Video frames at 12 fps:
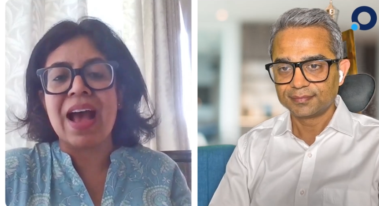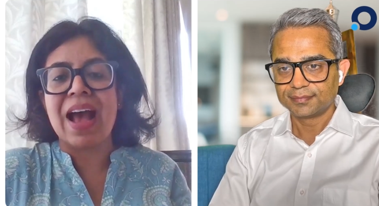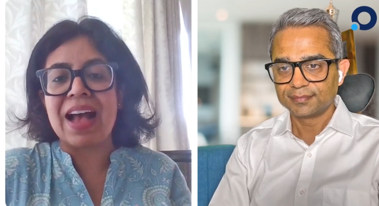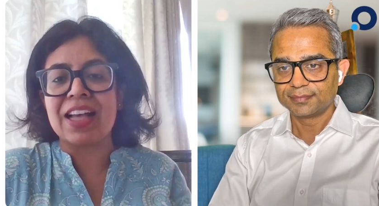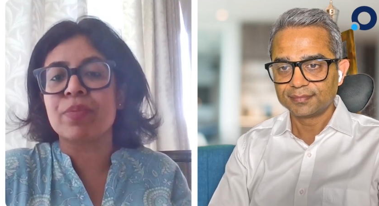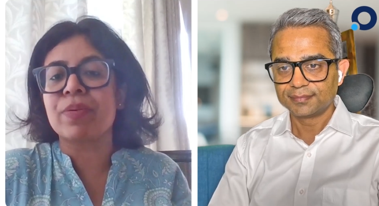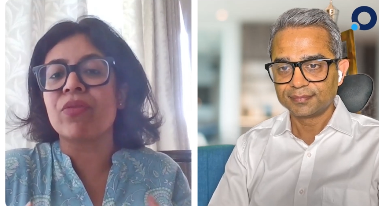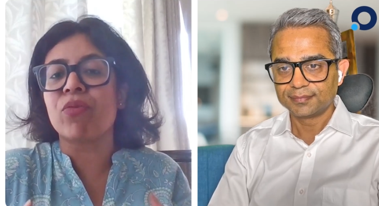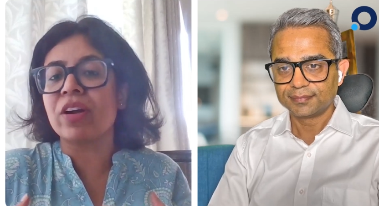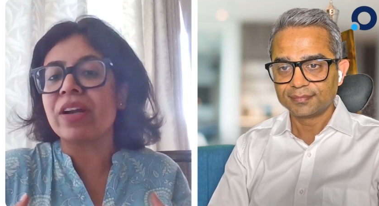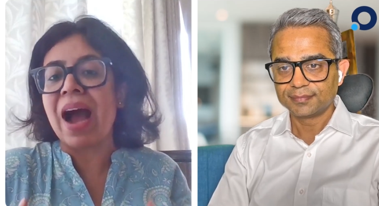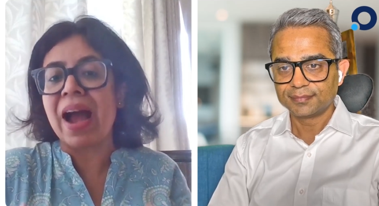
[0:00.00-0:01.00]
Speaker 1: as per
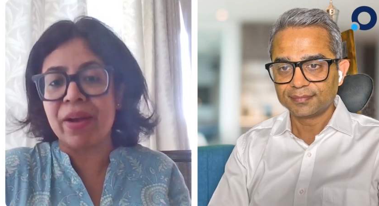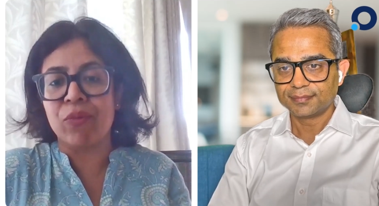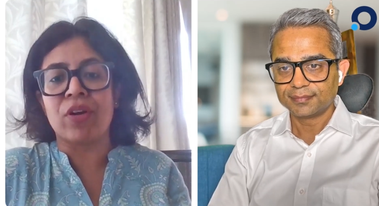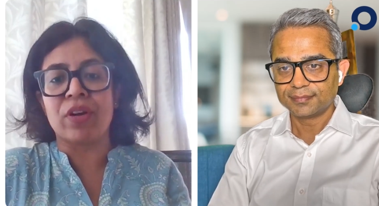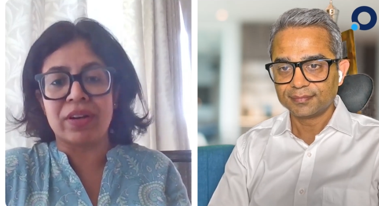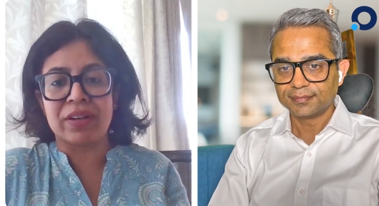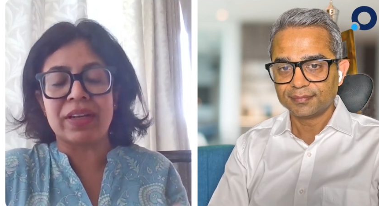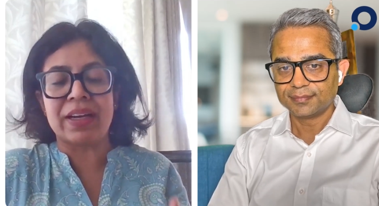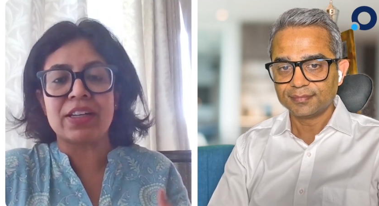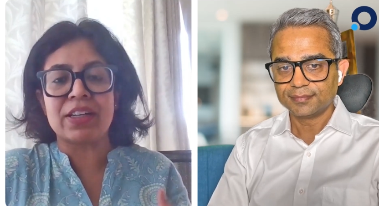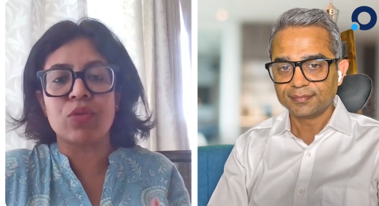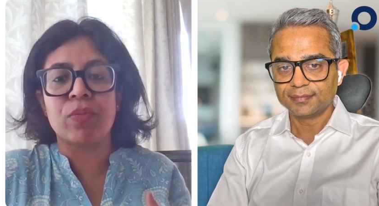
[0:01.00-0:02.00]
what I want,
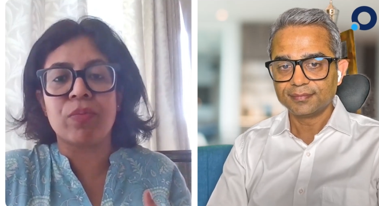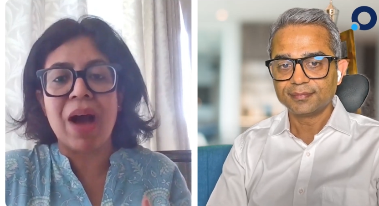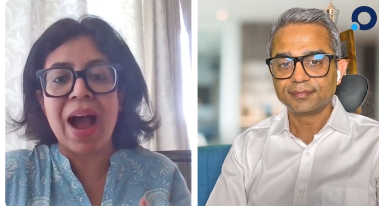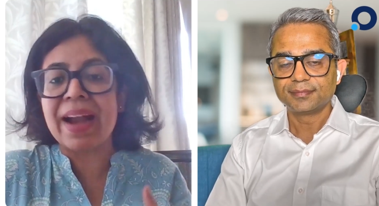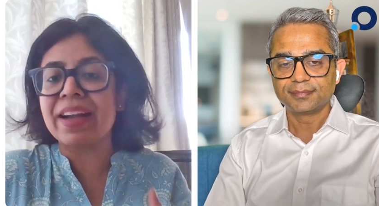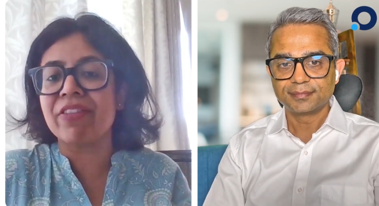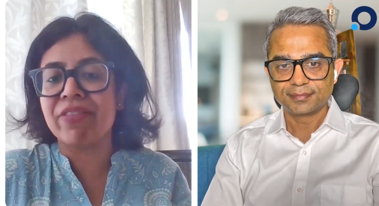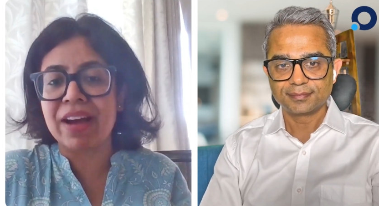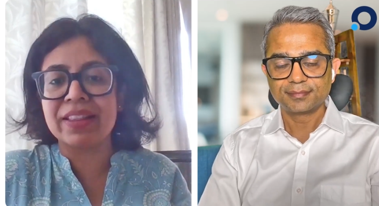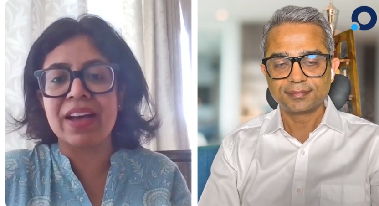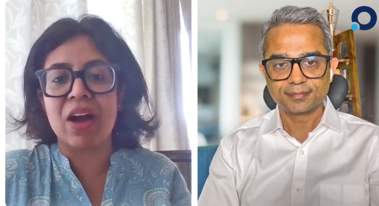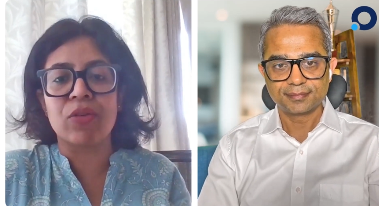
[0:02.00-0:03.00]
right? So I
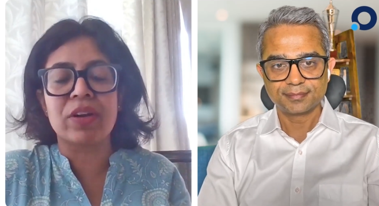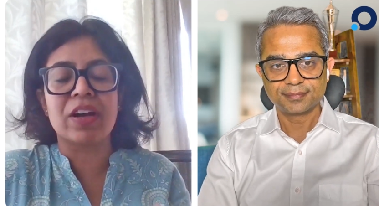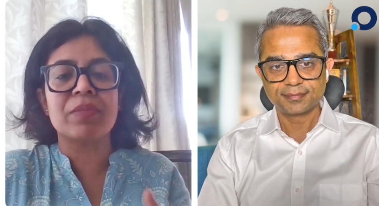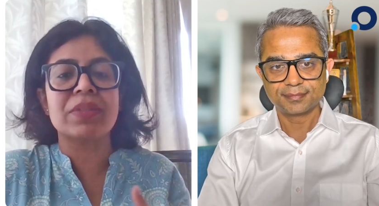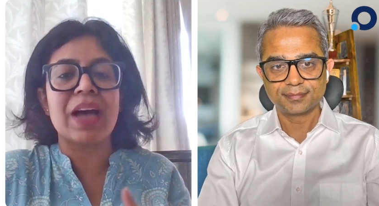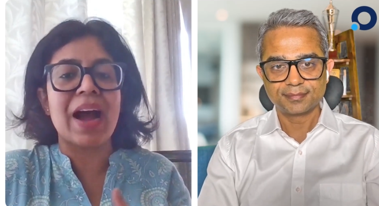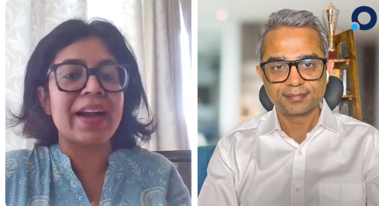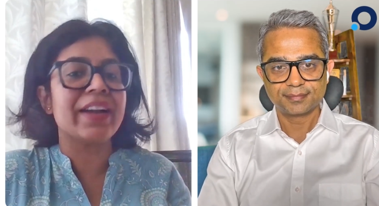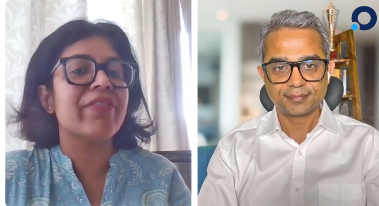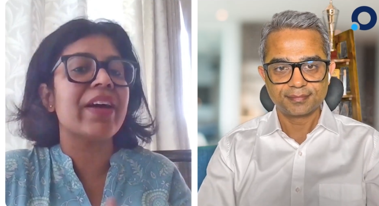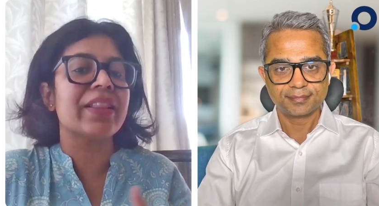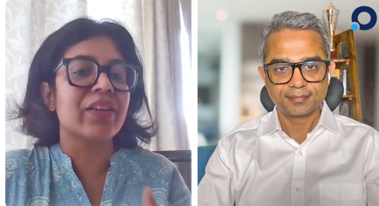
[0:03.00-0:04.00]
define the outcomes, I
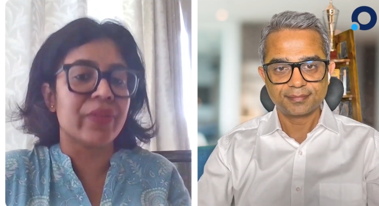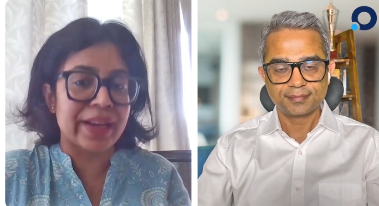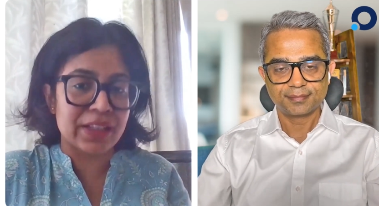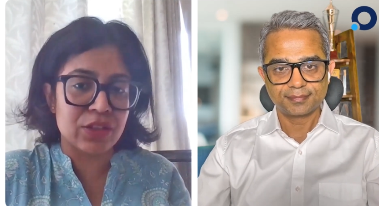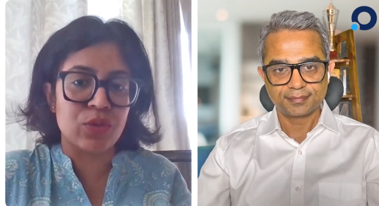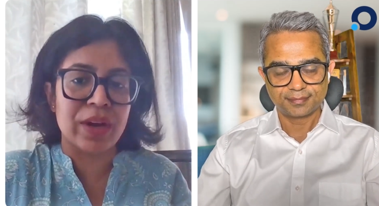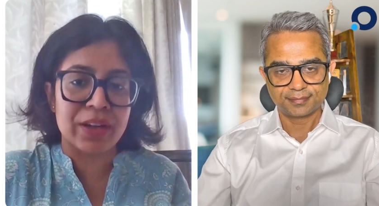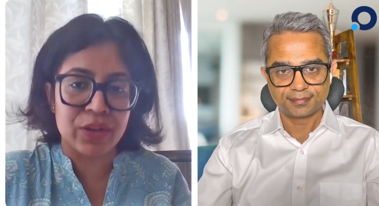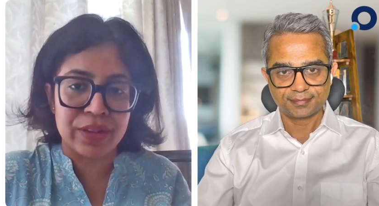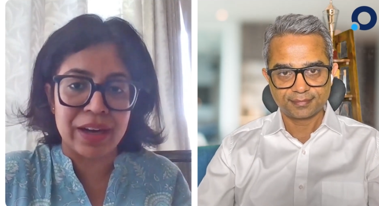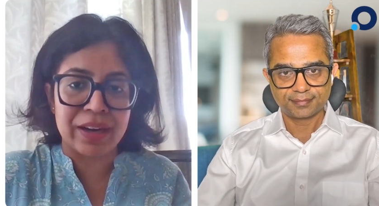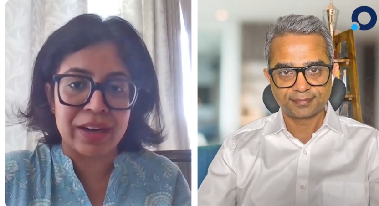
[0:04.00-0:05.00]
define the ways to get
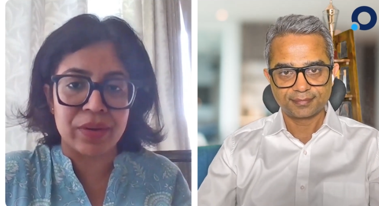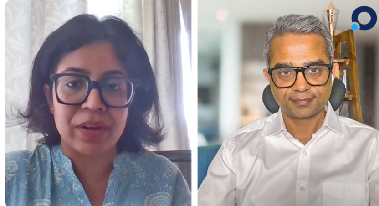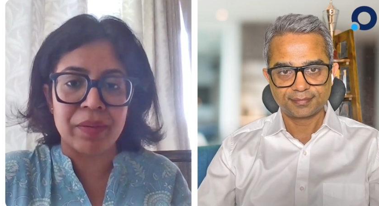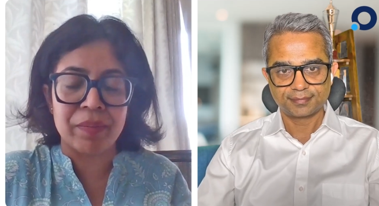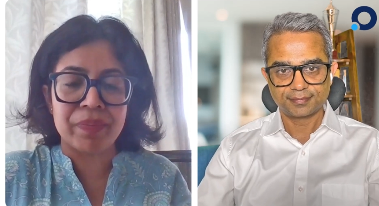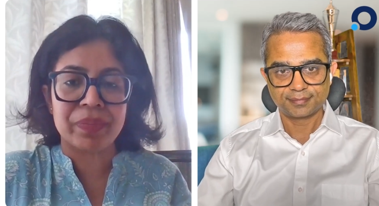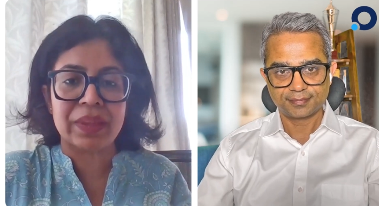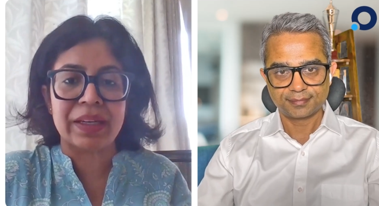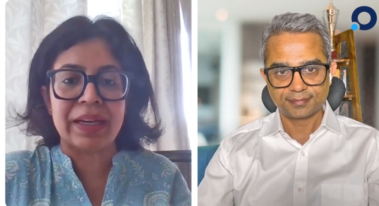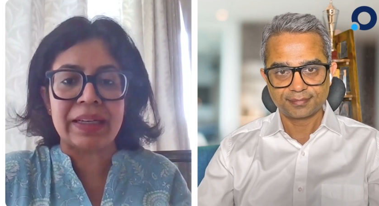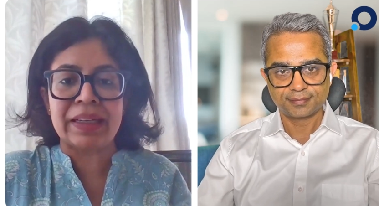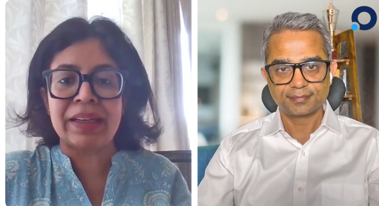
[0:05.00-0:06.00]
to that outcome,
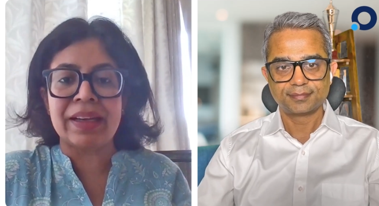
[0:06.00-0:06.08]
right?